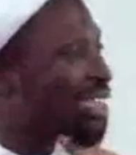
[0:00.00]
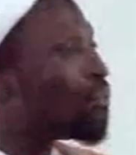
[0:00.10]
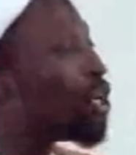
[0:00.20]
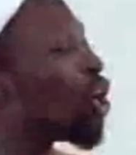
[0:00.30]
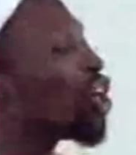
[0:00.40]

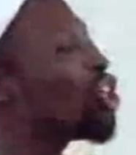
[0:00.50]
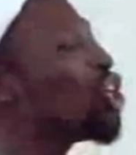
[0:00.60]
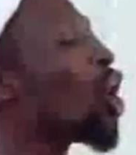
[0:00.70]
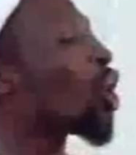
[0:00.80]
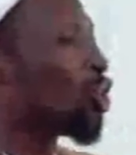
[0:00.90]

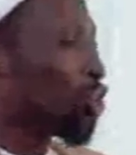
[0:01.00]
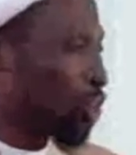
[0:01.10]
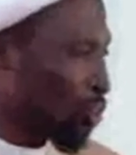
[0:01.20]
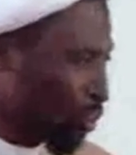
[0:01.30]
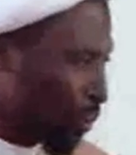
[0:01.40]
beyond your
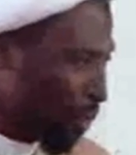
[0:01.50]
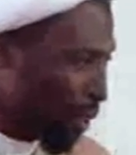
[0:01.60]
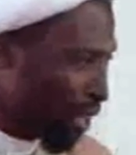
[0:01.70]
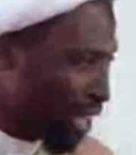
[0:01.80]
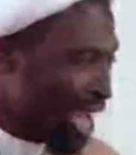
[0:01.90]
control
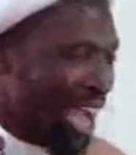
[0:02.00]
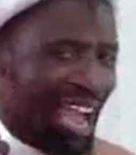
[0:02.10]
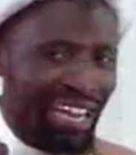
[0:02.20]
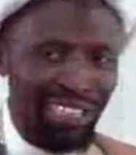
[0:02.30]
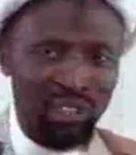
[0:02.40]

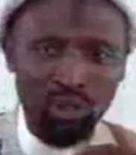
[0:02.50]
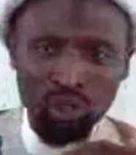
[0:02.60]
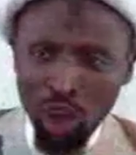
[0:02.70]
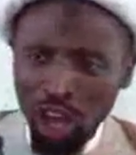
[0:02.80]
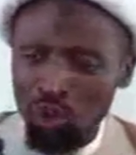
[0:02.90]
and
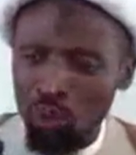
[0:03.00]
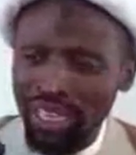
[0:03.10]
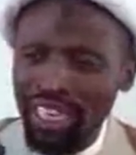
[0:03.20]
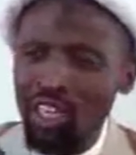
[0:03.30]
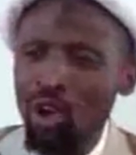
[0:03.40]
is not
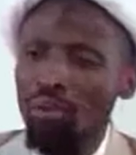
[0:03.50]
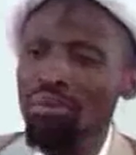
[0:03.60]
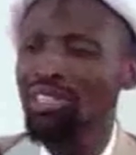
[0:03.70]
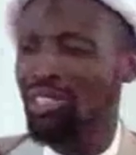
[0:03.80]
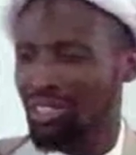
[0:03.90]
within your
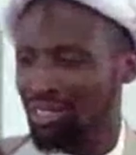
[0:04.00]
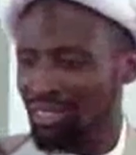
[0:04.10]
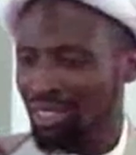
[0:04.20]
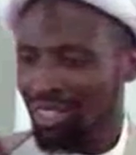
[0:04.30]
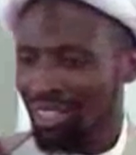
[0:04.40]
midst,
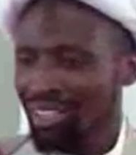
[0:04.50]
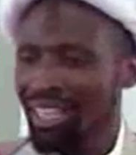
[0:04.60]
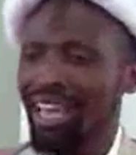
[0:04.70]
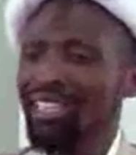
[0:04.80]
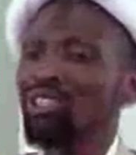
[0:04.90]

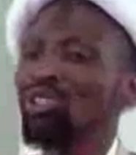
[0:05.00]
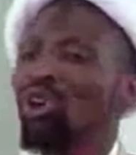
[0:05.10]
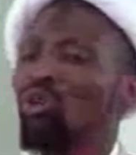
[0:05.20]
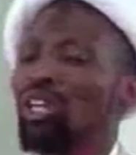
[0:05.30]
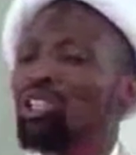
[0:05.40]
there is
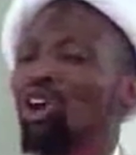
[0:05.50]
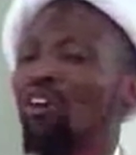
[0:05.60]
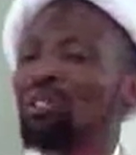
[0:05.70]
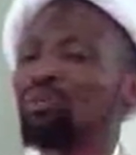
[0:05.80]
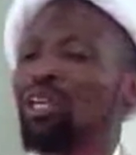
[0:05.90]
no question
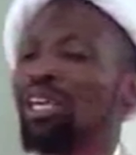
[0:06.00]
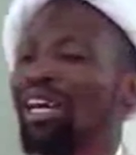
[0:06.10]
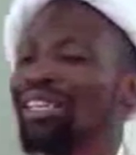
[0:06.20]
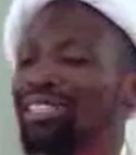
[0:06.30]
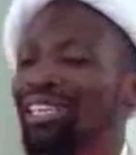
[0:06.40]
of
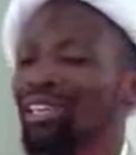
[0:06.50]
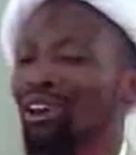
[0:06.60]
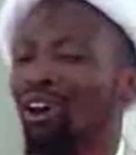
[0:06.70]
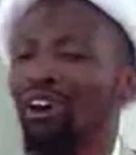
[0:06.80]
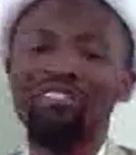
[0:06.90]

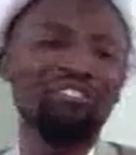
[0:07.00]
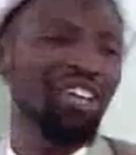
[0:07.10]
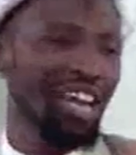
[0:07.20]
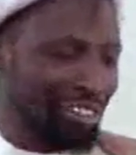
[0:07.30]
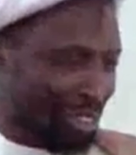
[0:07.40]
superiority or
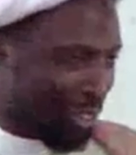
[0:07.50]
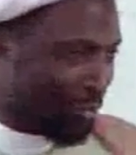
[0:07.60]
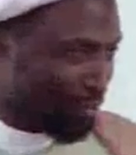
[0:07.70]
inferiority.